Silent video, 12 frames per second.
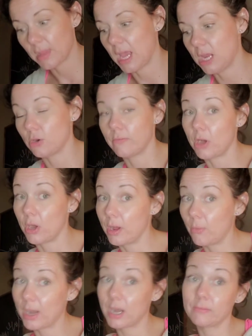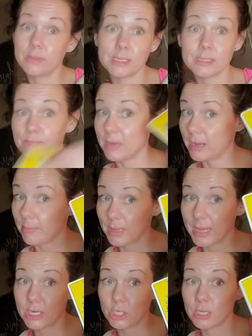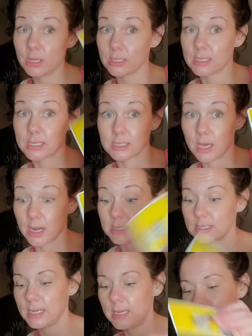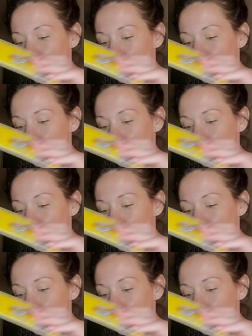And you're very aware of this manipulation, this dishonesty,